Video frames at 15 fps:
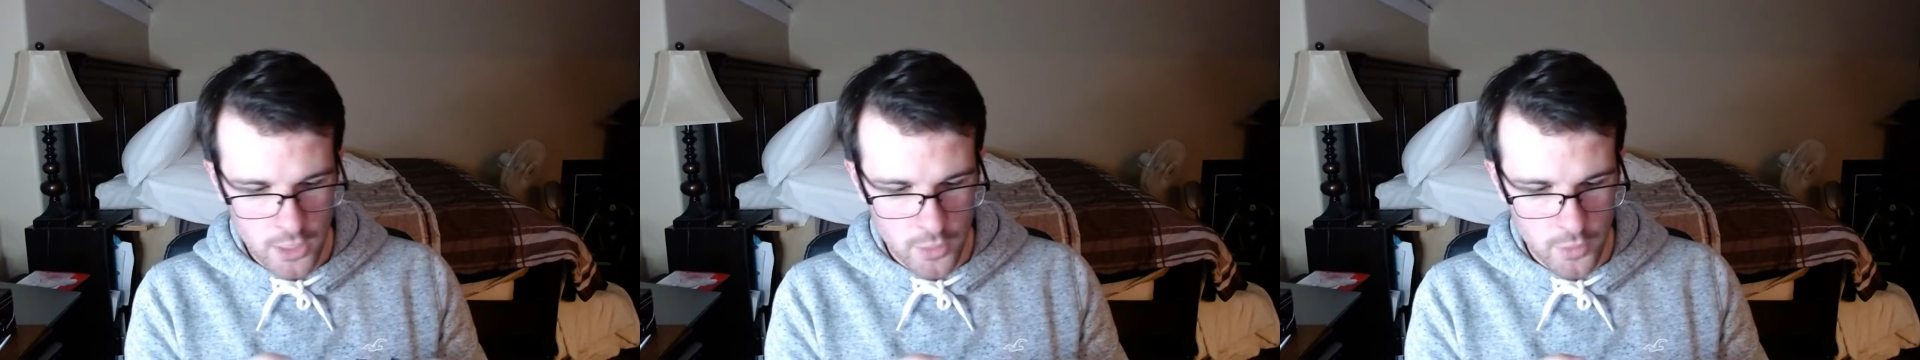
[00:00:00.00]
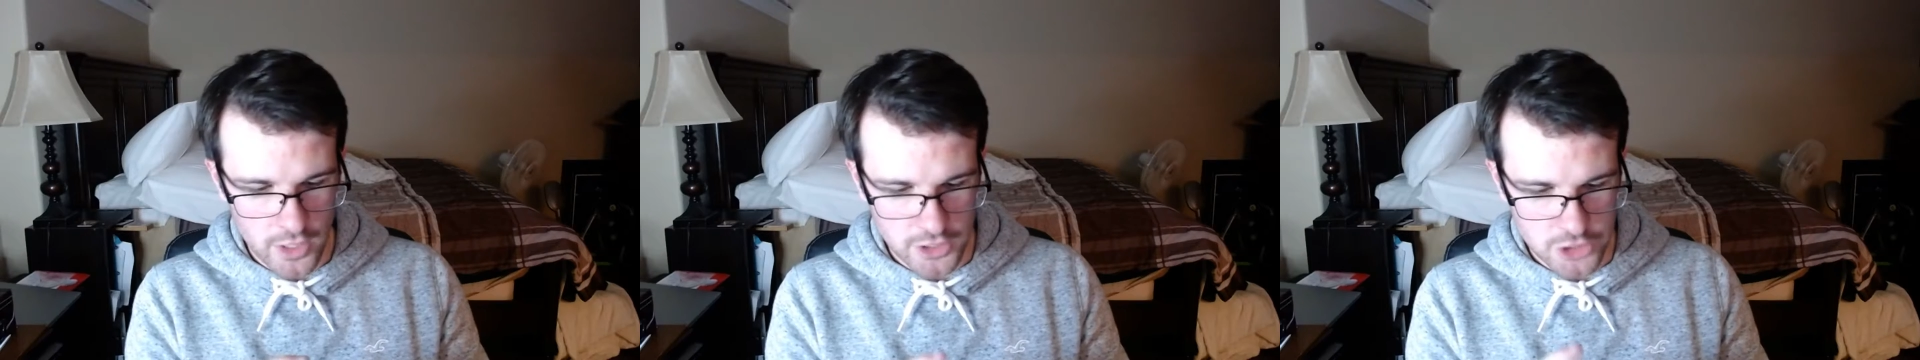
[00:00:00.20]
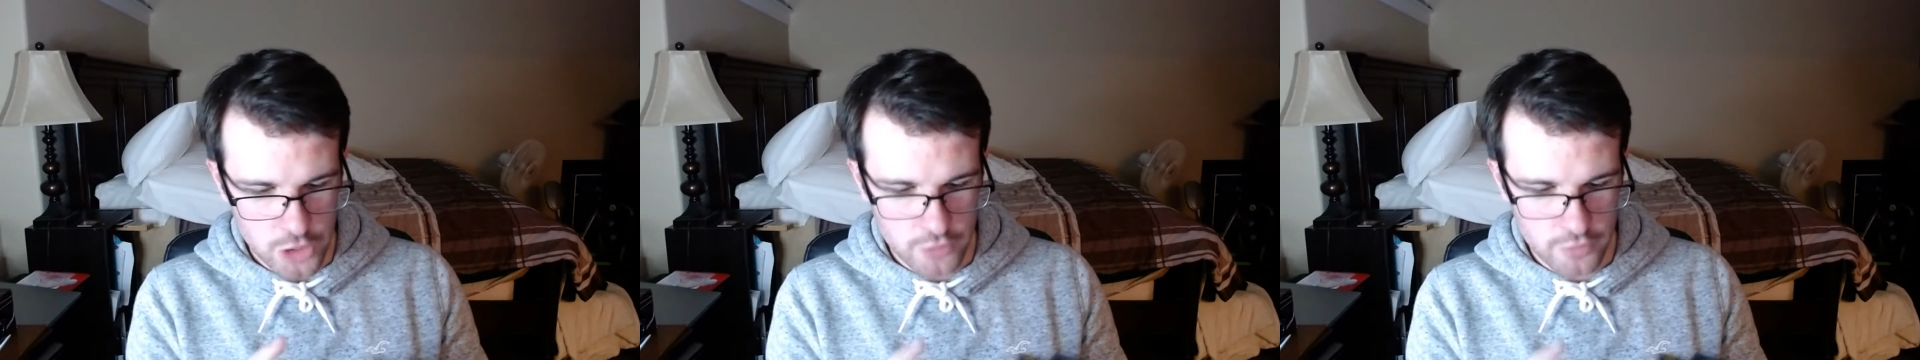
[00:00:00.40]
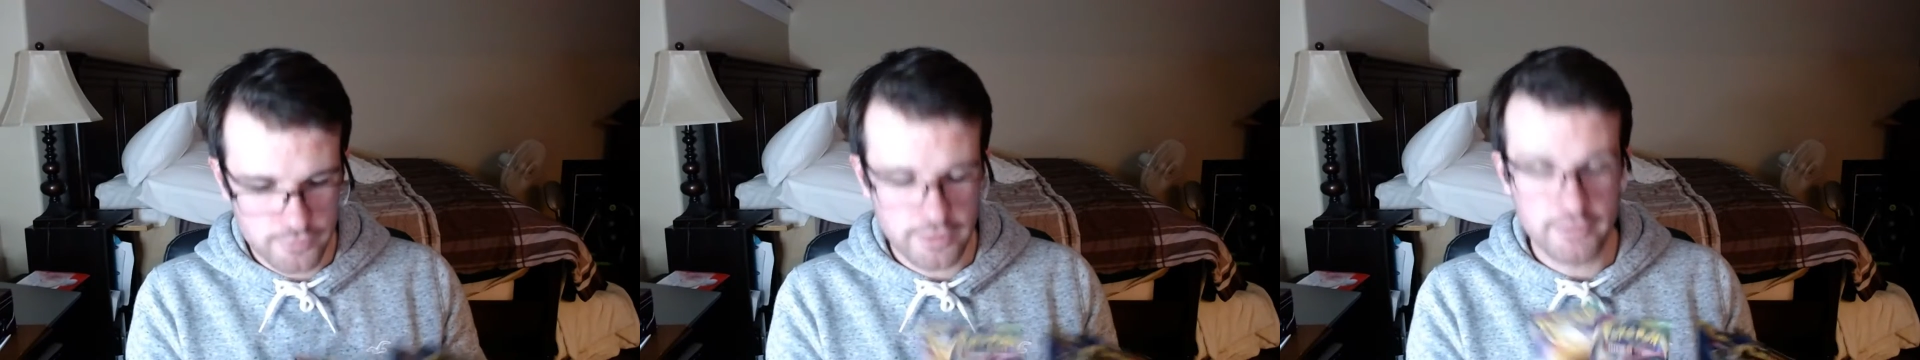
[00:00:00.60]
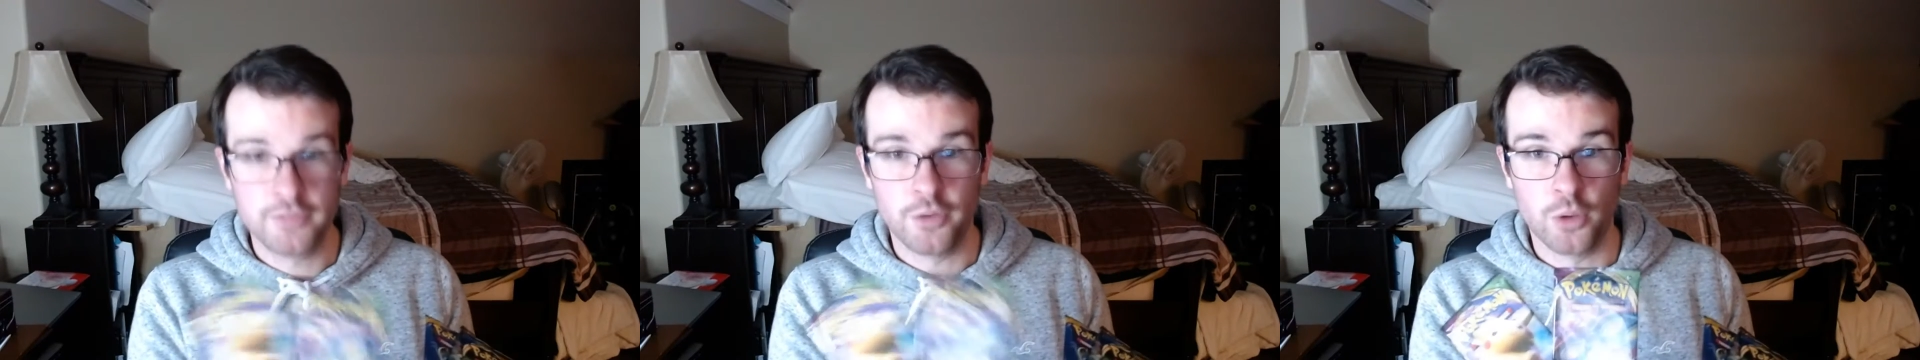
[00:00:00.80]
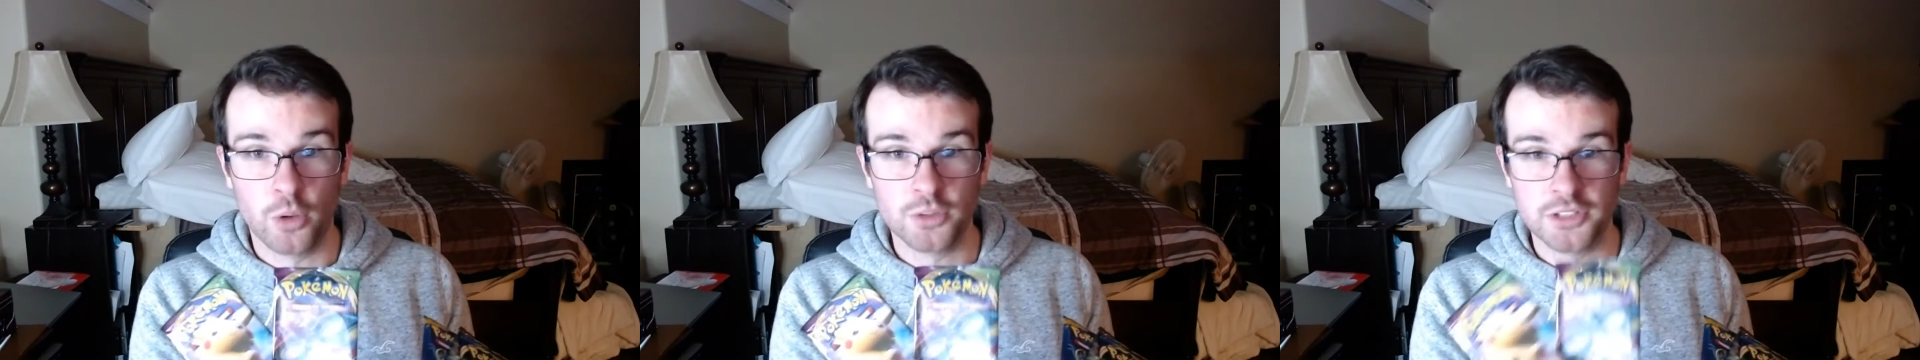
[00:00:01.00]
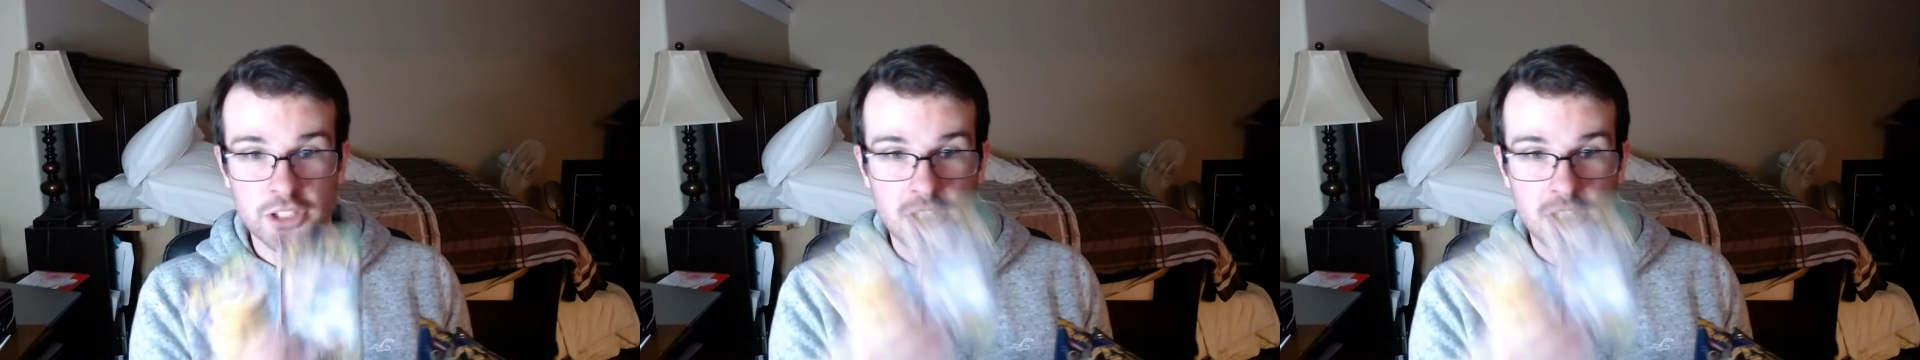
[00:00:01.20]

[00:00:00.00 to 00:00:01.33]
We got two Vivid Voltage.